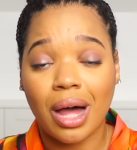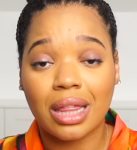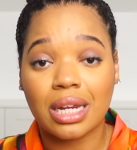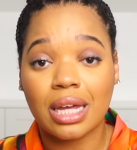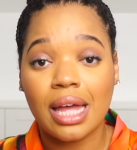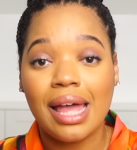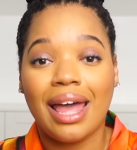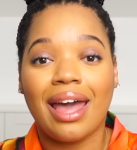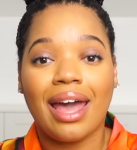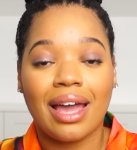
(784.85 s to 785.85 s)
quality.
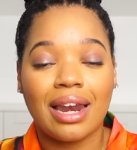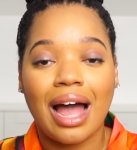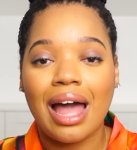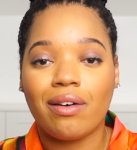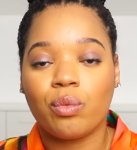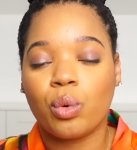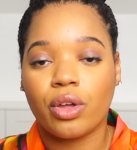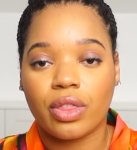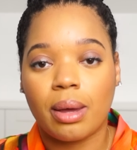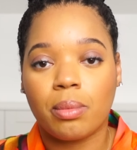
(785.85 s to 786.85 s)
And I have
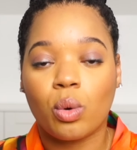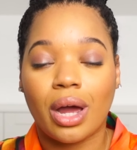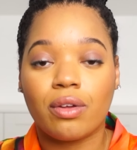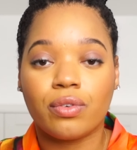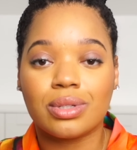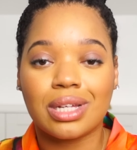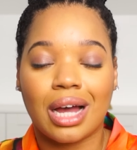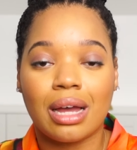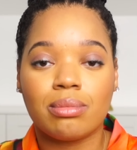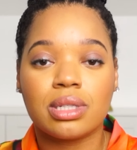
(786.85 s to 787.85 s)
worn them quite a few
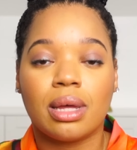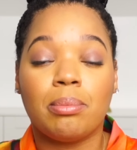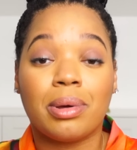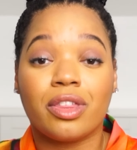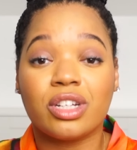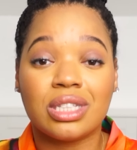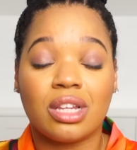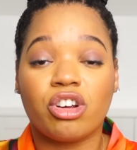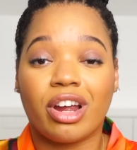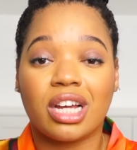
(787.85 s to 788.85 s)
times, but they're
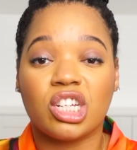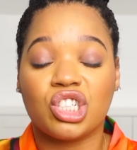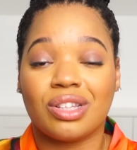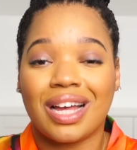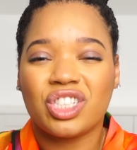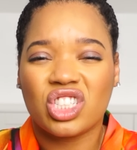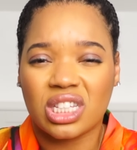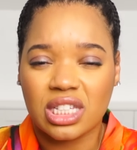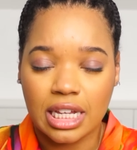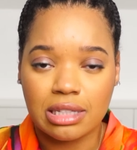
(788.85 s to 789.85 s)
still in great condition. That's just
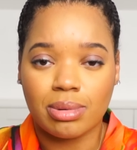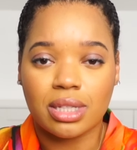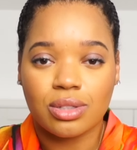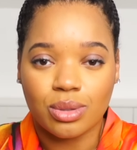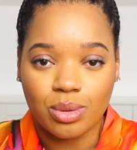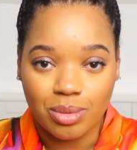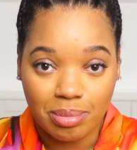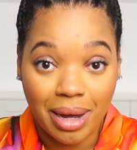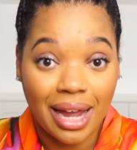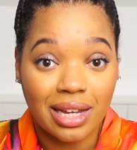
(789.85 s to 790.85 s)
a testament to
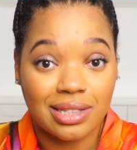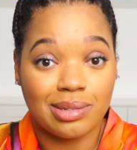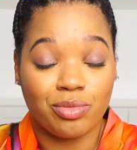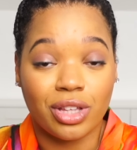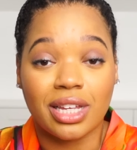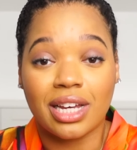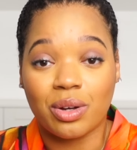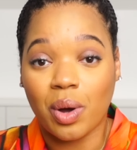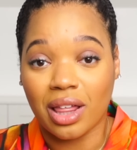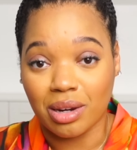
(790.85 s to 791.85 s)
buying some really good
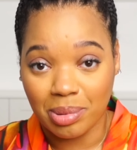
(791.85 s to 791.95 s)
quality